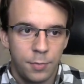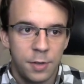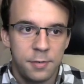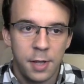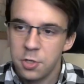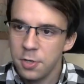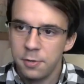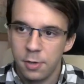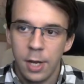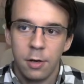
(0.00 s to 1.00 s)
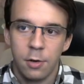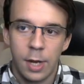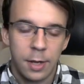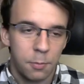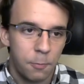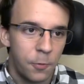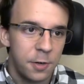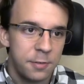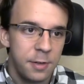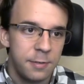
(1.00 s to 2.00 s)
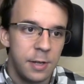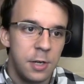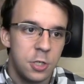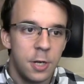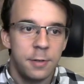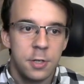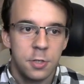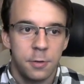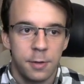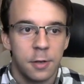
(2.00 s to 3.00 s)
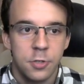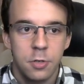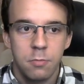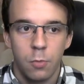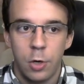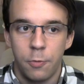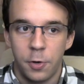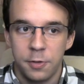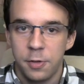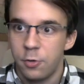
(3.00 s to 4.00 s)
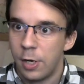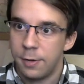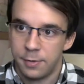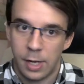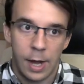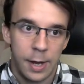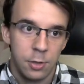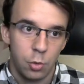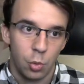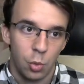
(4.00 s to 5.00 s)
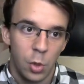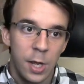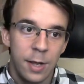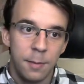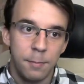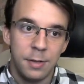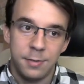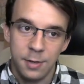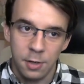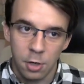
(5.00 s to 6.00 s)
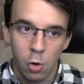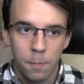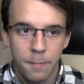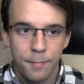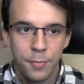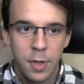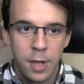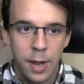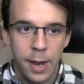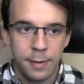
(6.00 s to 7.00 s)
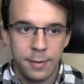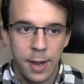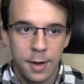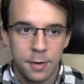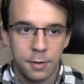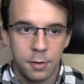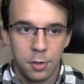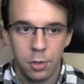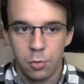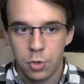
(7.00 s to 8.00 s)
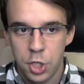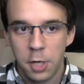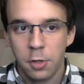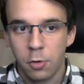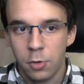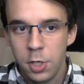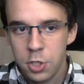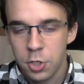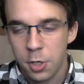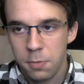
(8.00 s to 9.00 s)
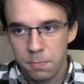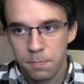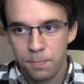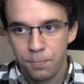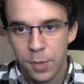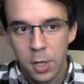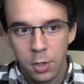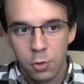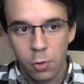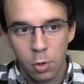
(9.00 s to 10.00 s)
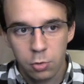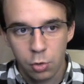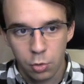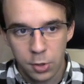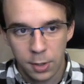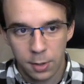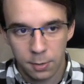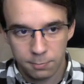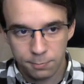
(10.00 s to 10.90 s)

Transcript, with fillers: sections like like first is the initialization section where you first initialize i to be zero and then you check the condition you go through the